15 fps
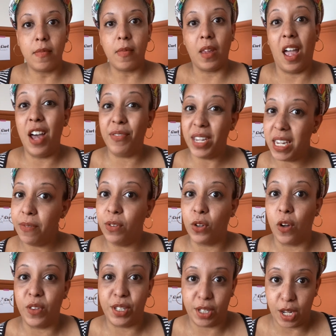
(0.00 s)
I've even got
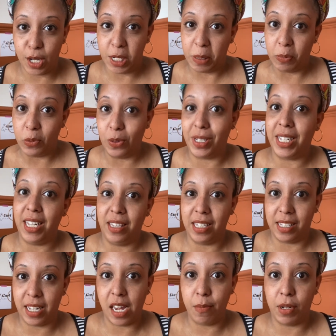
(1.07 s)
the skirting boards in the
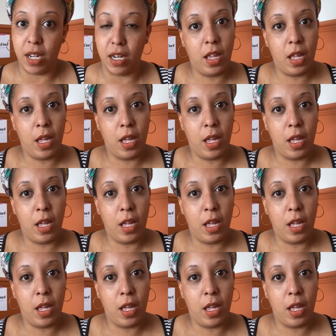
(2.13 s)
same colour